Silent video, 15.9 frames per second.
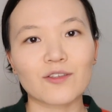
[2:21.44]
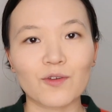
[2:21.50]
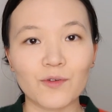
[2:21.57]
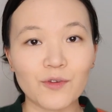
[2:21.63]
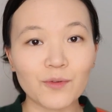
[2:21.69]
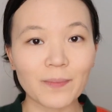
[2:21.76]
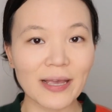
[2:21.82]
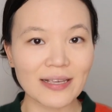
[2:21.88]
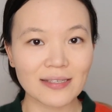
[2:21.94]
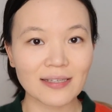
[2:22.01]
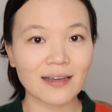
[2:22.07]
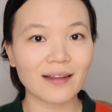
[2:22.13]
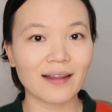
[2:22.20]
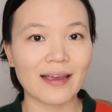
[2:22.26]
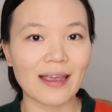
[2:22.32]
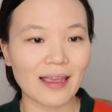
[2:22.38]
So you
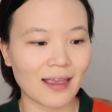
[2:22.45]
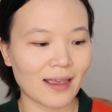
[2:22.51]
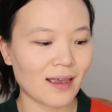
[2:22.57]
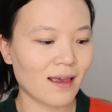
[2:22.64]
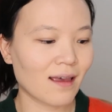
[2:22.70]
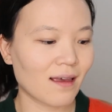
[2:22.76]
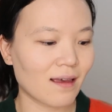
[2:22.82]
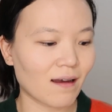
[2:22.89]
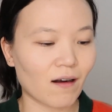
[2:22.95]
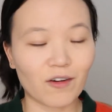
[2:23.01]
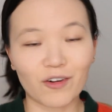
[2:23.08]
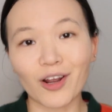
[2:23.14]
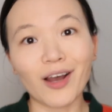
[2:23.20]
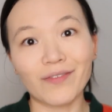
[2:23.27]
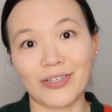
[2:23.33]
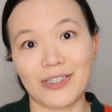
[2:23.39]
basically are
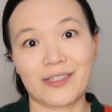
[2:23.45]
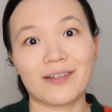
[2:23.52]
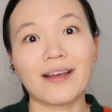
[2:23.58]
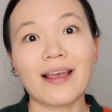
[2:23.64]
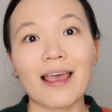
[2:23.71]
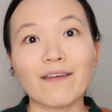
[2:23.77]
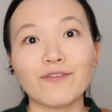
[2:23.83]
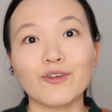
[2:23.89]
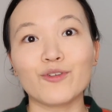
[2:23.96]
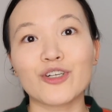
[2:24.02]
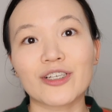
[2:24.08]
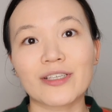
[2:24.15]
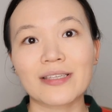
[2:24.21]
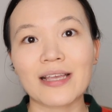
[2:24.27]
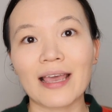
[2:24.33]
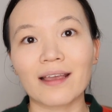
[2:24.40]
covered if you
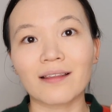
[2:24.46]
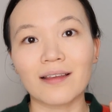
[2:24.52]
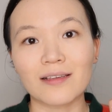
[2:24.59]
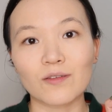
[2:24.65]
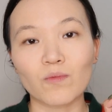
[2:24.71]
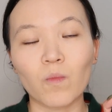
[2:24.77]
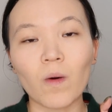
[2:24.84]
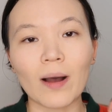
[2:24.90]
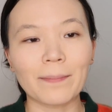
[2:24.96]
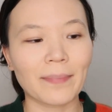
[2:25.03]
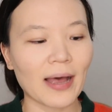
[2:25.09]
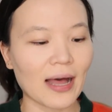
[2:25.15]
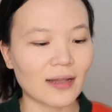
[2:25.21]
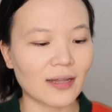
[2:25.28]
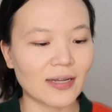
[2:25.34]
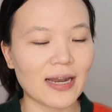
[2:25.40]
just take this one
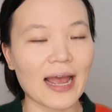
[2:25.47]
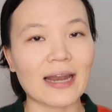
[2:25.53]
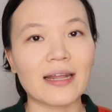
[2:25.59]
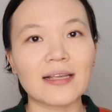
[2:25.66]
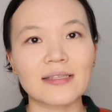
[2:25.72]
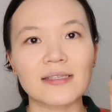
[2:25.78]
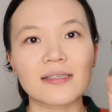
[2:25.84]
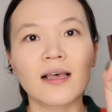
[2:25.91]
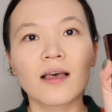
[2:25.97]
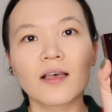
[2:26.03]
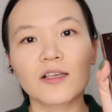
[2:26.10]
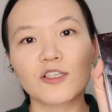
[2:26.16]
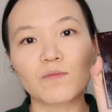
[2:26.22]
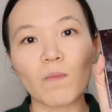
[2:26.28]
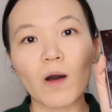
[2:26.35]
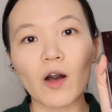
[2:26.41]
palette, and it's
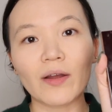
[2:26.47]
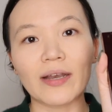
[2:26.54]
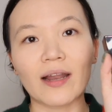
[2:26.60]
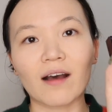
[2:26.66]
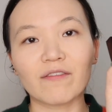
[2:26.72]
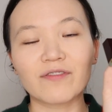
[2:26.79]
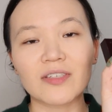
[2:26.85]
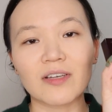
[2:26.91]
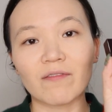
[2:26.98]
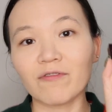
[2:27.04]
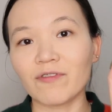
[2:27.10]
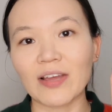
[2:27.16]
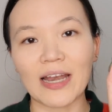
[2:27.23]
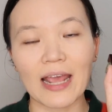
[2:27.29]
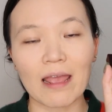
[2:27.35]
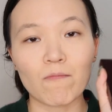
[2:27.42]
small enough to
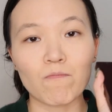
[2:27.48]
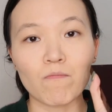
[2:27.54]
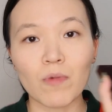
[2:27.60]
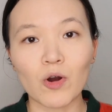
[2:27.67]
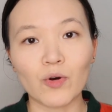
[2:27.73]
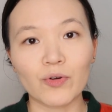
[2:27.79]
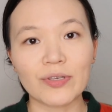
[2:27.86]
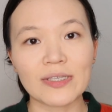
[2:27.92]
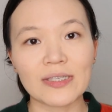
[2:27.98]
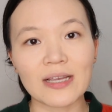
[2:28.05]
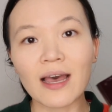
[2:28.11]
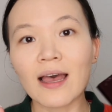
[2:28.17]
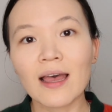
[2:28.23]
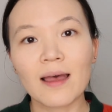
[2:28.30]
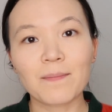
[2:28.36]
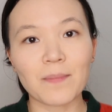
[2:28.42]
fit in most
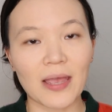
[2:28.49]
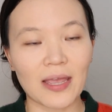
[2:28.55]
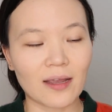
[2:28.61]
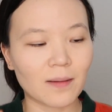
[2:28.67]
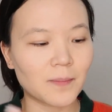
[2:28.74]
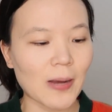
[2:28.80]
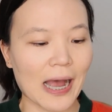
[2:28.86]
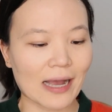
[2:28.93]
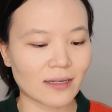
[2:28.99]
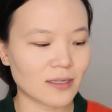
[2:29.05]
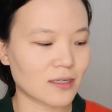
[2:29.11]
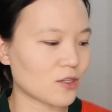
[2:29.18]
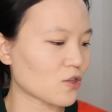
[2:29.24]
makeup bags.